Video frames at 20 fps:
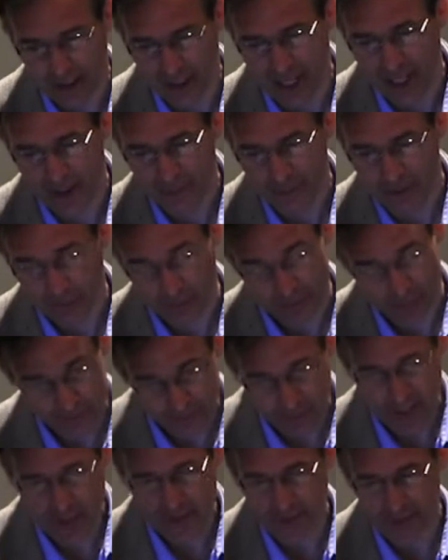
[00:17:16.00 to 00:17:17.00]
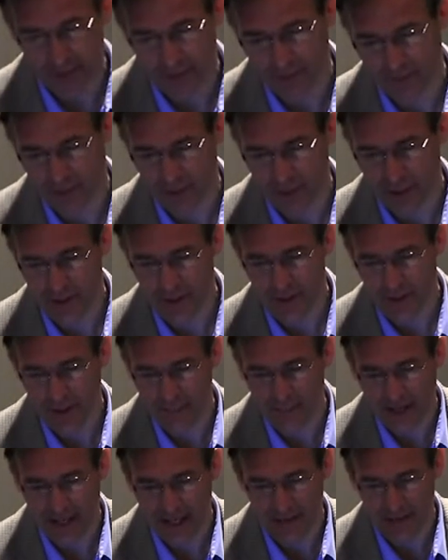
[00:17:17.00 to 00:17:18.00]
alignment, by the direction of the
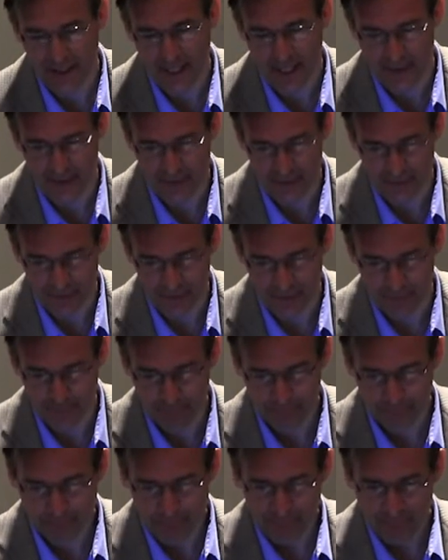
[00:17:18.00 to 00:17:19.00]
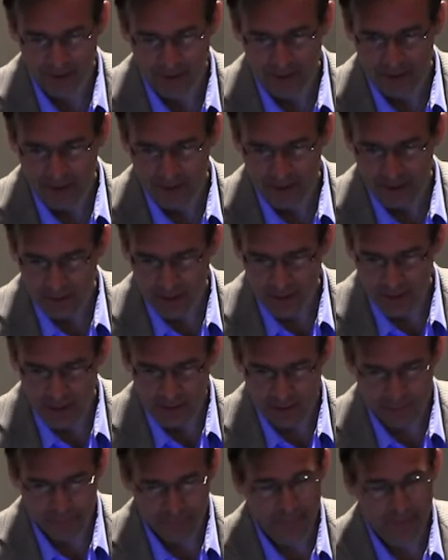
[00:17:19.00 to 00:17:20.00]
fast axis.
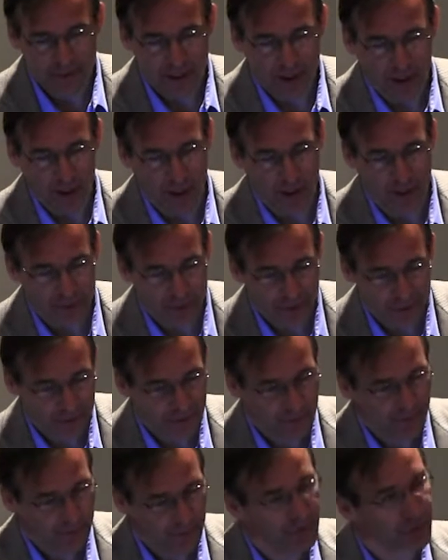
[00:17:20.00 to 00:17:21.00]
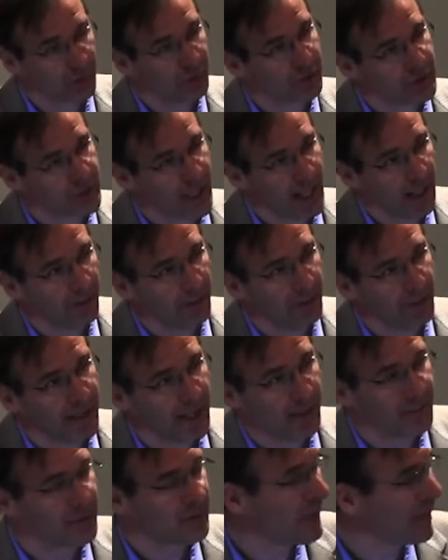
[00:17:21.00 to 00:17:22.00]
At 50 kilometers, so shallower
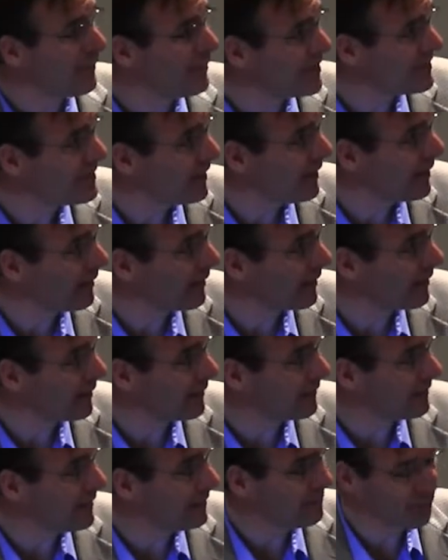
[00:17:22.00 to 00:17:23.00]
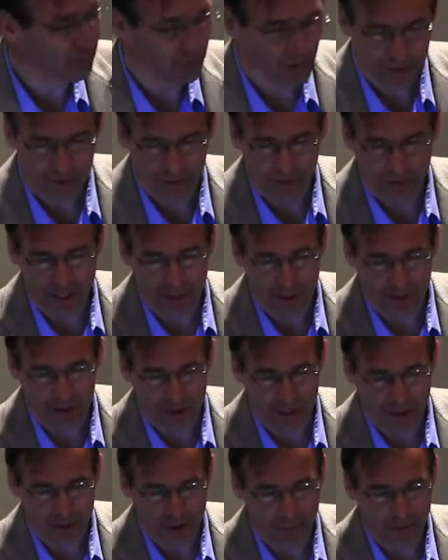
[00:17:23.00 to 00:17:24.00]
depths, maybe seeing deep crustal
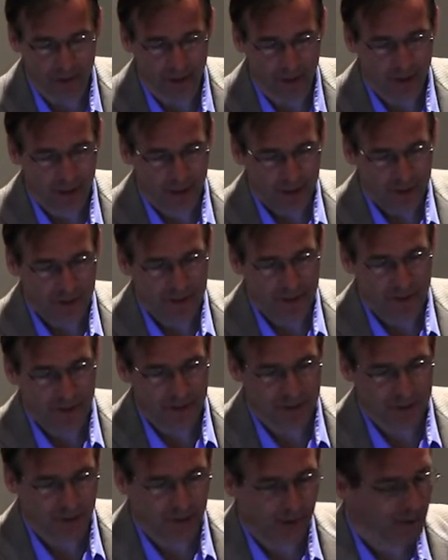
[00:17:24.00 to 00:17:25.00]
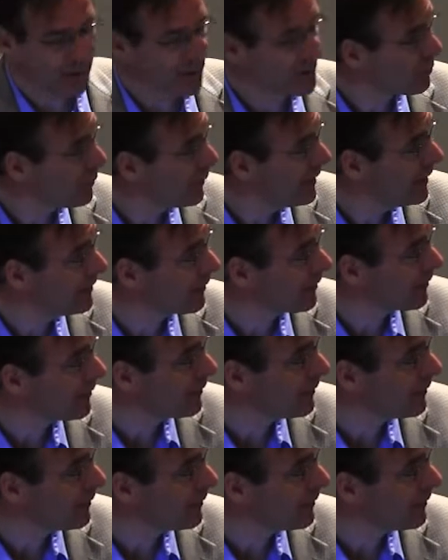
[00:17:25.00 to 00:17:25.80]
anisotropy, you see the signal is weaker.